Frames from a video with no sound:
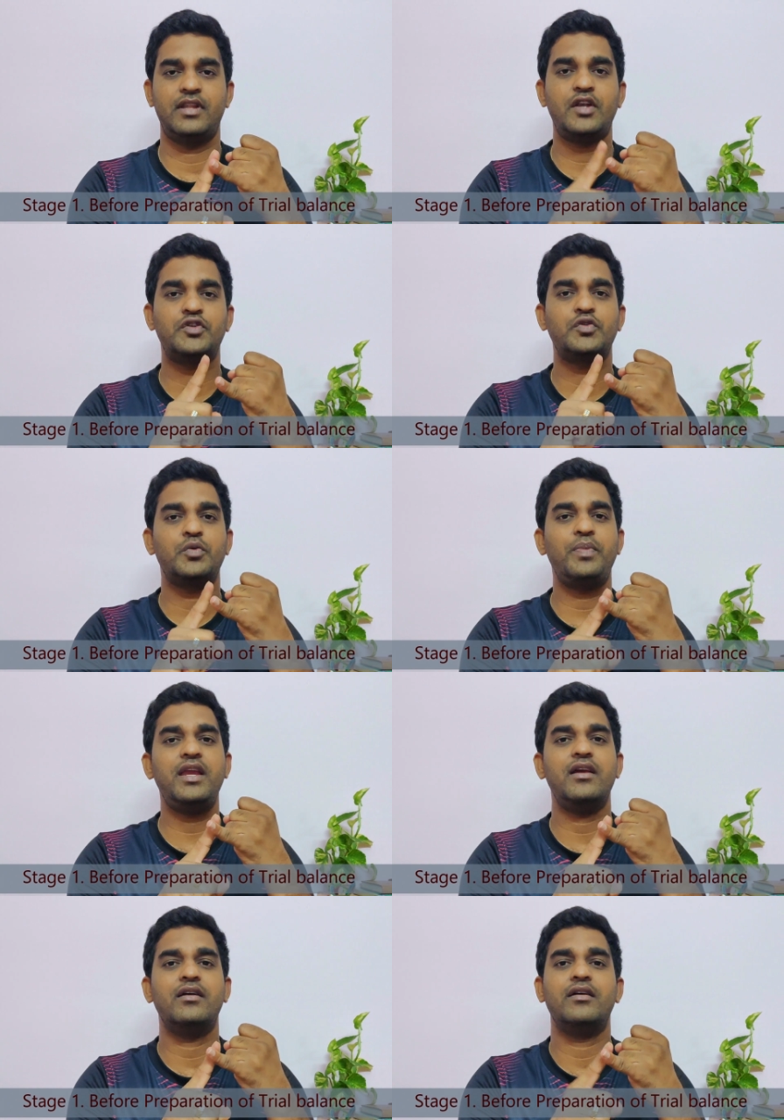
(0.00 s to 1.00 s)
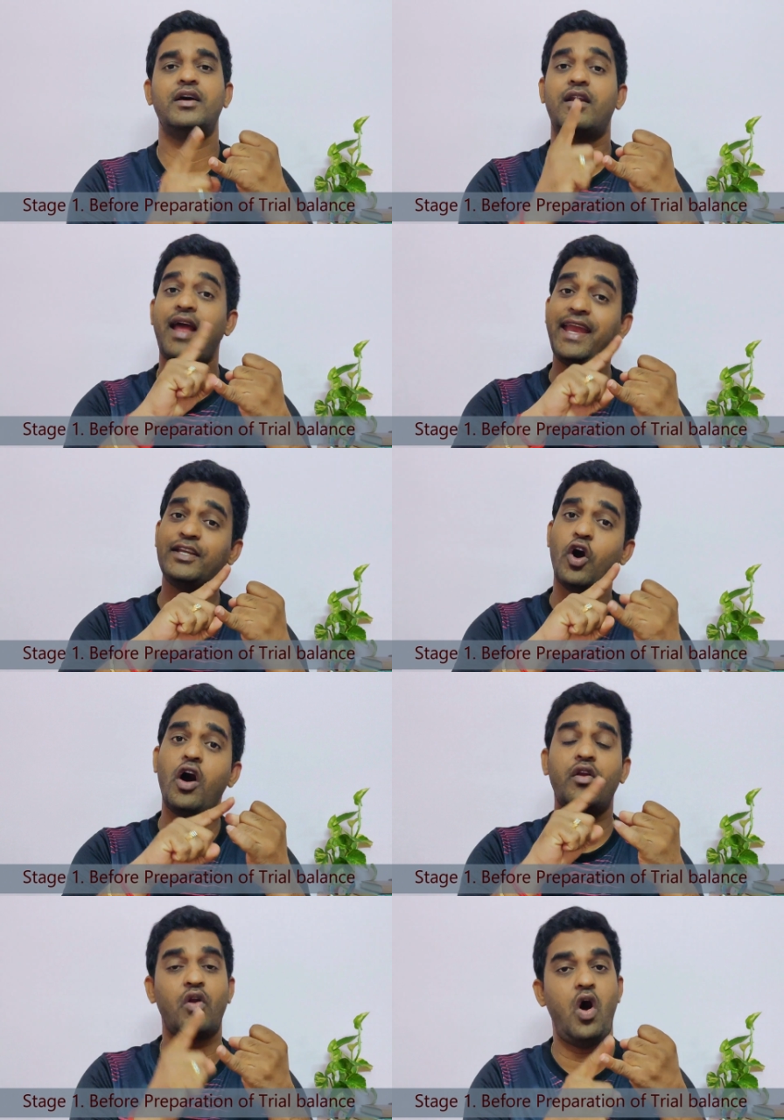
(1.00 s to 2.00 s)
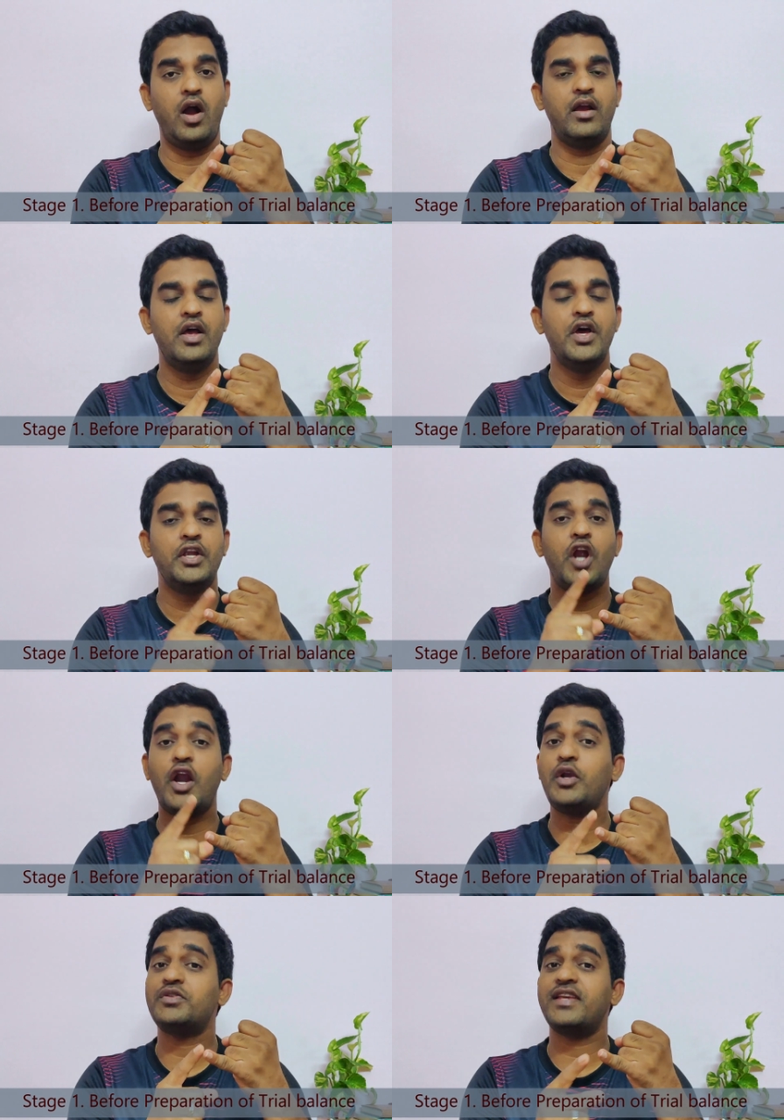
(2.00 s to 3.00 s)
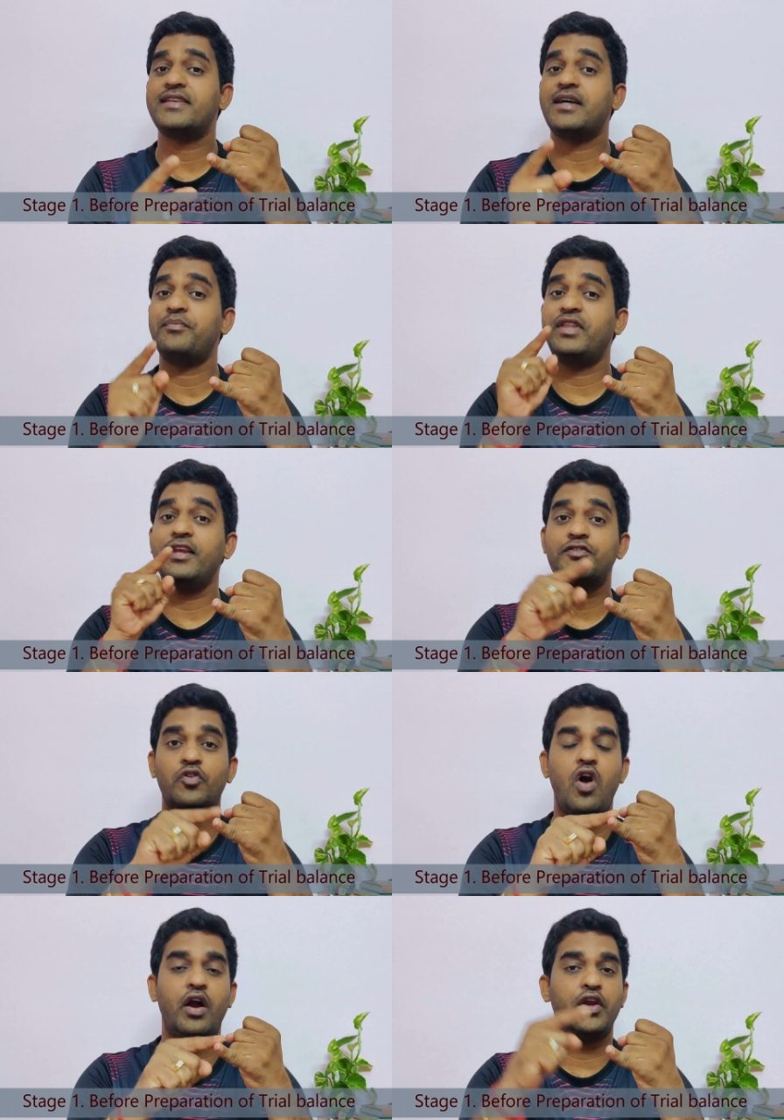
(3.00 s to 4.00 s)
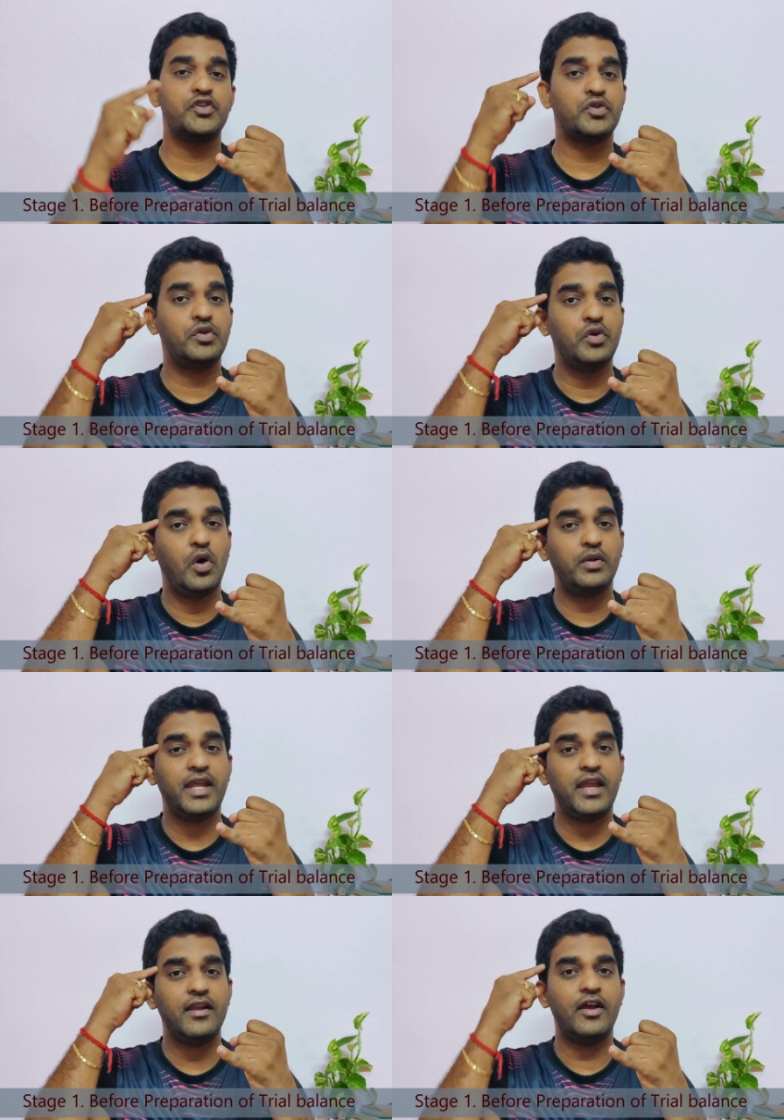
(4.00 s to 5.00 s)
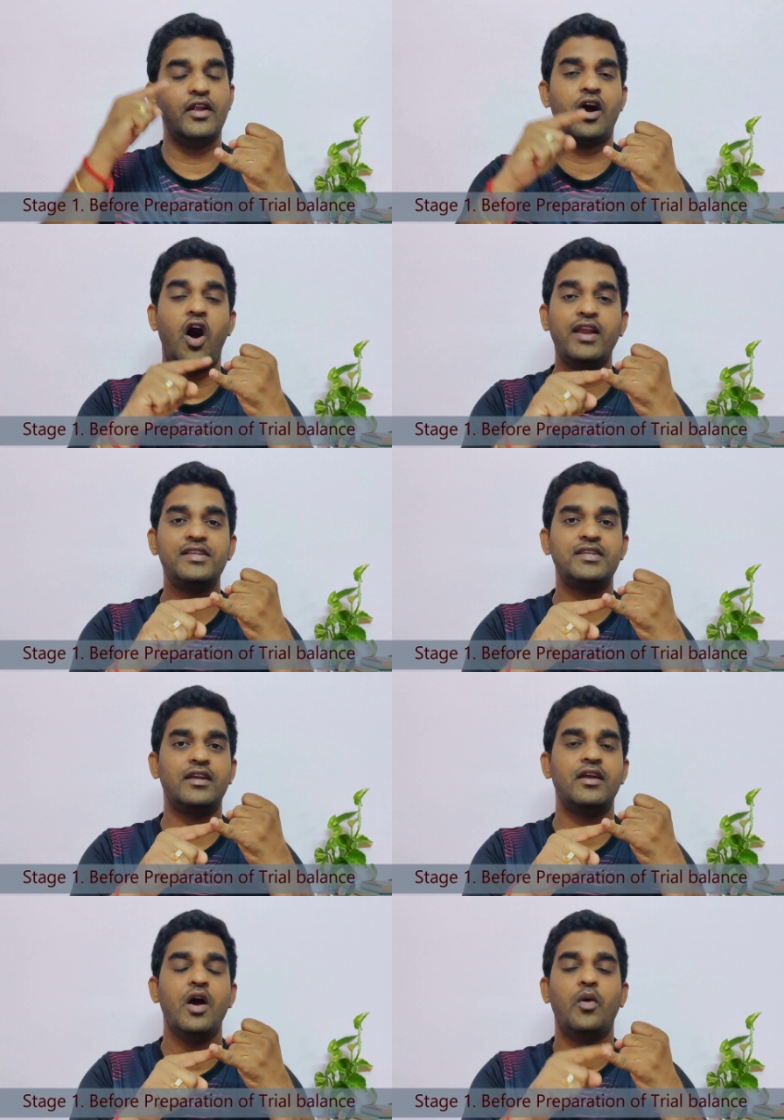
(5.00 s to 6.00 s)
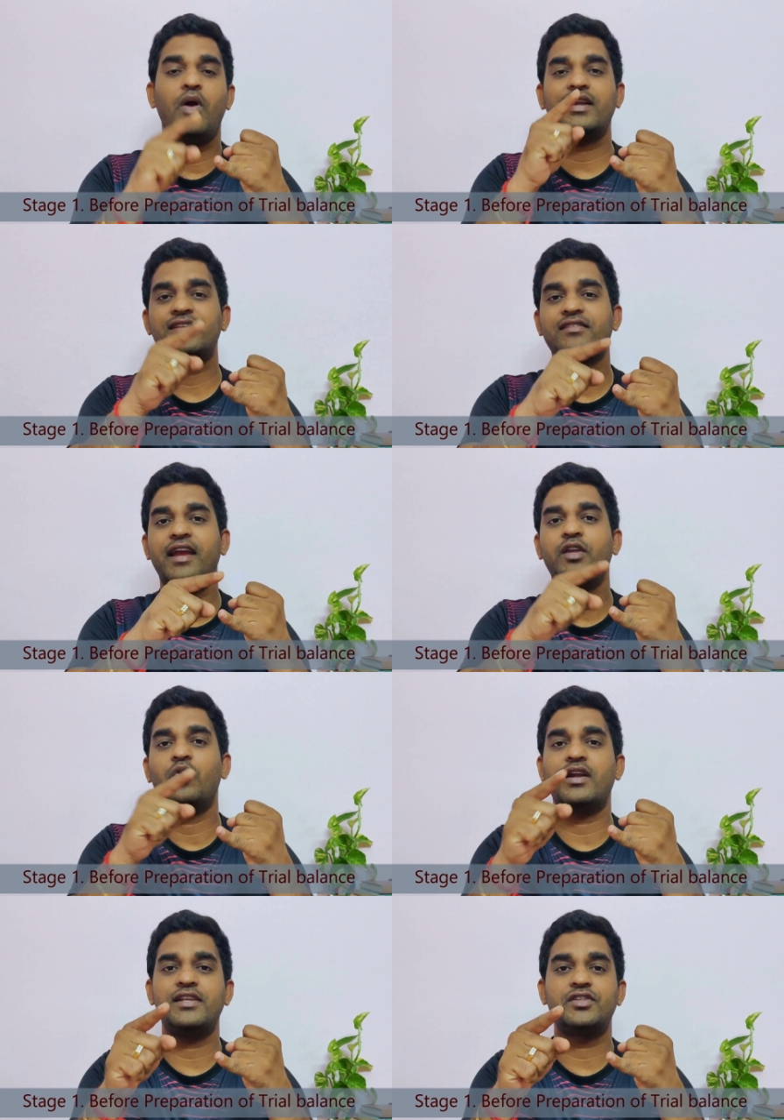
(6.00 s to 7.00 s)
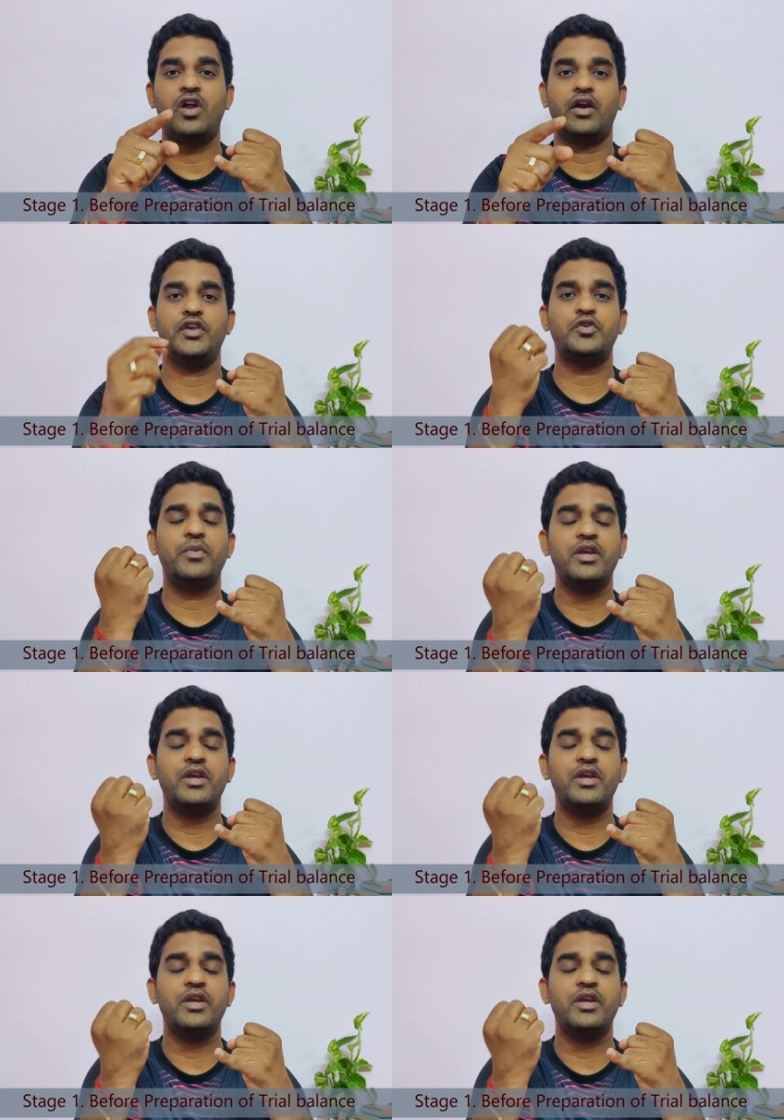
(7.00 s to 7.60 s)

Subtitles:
That should be right or wrong. In order to say something is wrong, you should know the answer, what is right, what is wrong.